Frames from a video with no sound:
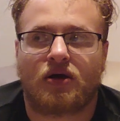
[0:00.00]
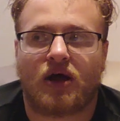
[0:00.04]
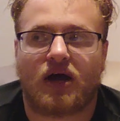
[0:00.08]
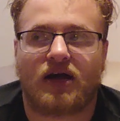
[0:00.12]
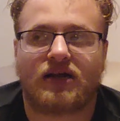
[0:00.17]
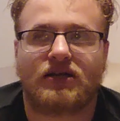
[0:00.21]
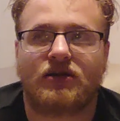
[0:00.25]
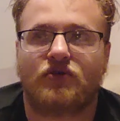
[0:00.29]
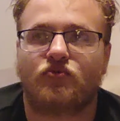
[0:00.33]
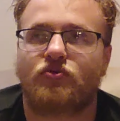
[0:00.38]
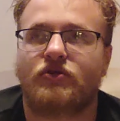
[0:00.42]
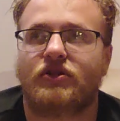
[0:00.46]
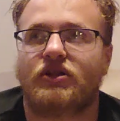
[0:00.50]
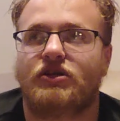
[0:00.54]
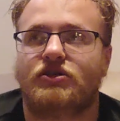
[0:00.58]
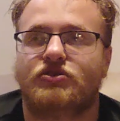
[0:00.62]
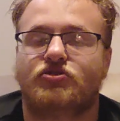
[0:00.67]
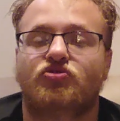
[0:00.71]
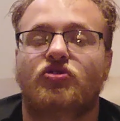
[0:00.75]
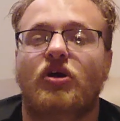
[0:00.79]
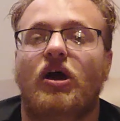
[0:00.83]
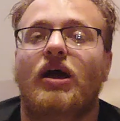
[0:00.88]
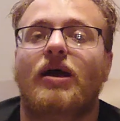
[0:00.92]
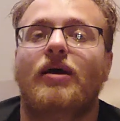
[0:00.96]
I didn't really
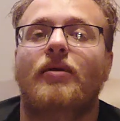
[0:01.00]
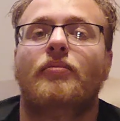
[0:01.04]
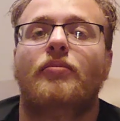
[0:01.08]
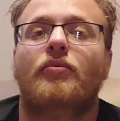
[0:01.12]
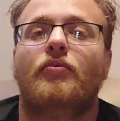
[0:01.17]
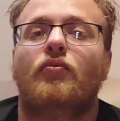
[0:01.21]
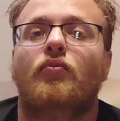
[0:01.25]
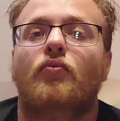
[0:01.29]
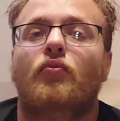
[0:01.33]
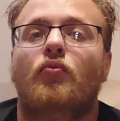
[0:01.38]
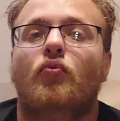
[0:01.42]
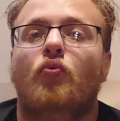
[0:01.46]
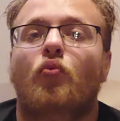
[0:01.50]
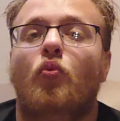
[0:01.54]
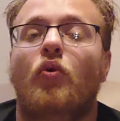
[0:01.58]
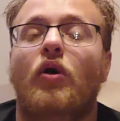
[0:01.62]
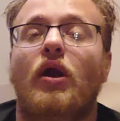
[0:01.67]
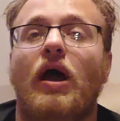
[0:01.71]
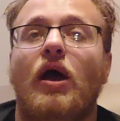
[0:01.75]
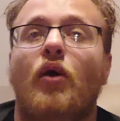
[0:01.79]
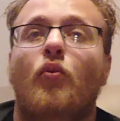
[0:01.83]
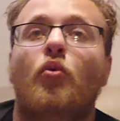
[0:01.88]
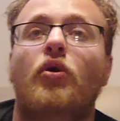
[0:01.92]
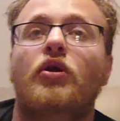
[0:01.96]
describe what
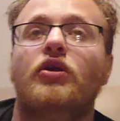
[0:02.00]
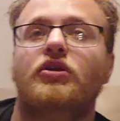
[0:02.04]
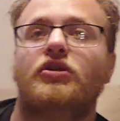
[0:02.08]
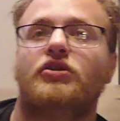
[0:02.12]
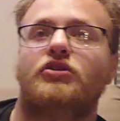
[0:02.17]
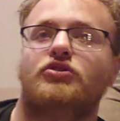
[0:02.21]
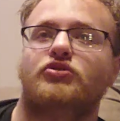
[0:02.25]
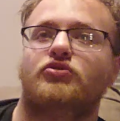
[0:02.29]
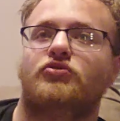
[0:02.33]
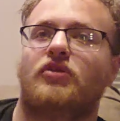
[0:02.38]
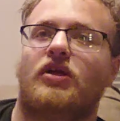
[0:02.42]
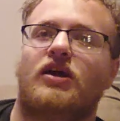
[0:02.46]
I wanted to do.